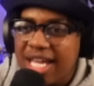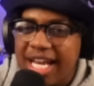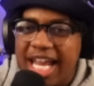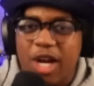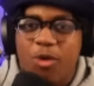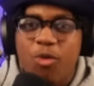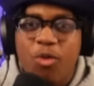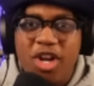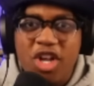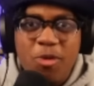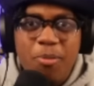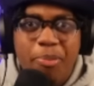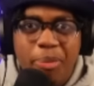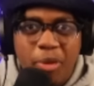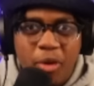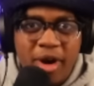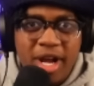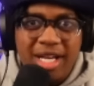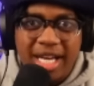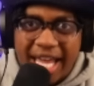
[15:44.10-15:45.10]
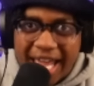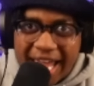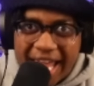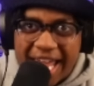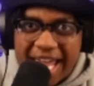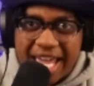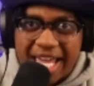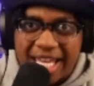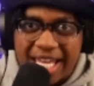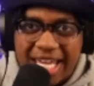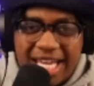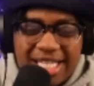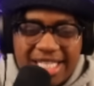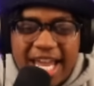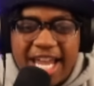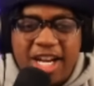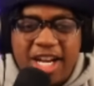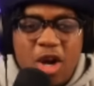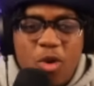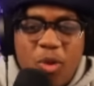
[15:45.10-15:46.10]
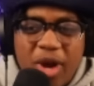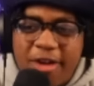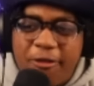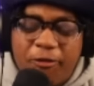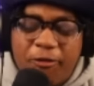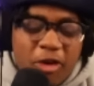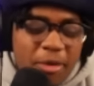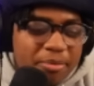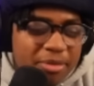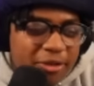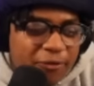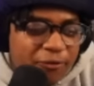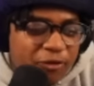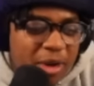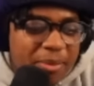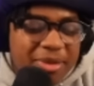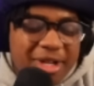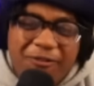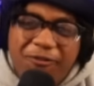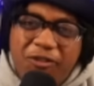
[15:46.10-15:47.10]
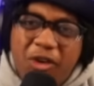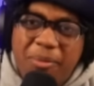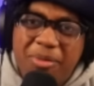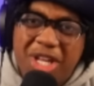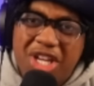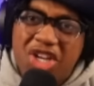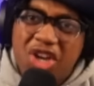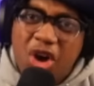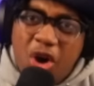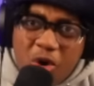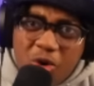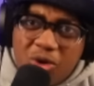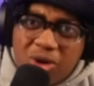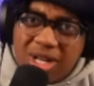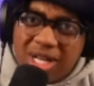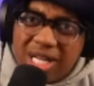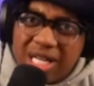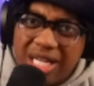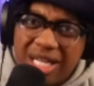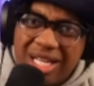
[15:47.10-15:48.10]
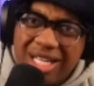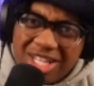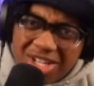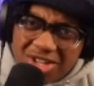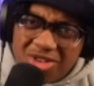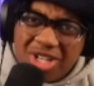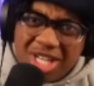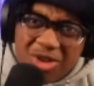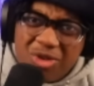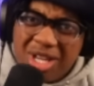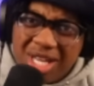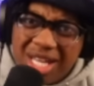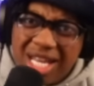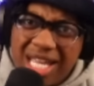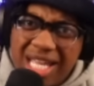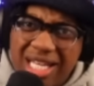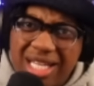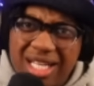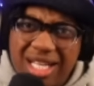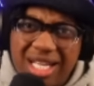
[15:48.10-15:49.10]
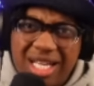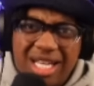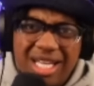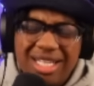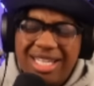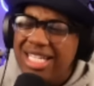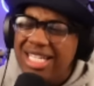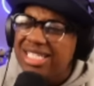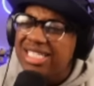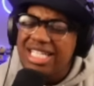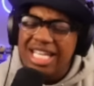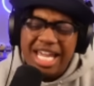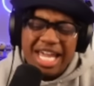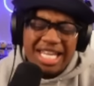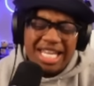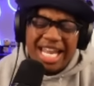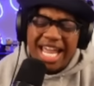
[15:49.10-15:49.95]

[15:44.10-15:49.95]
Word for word: Like when you boil an egg, it take away from the yolk. You get it? This and